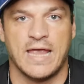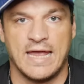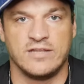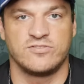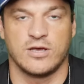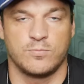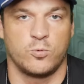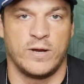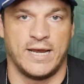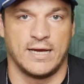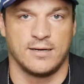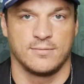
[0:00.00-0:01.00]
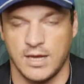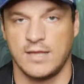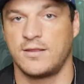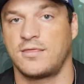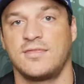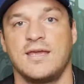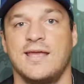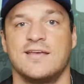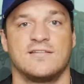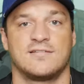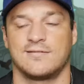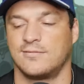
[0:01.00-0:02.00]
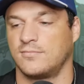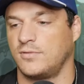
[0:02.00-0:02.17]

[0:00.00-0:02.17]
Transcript: ends up winning. And the thing is,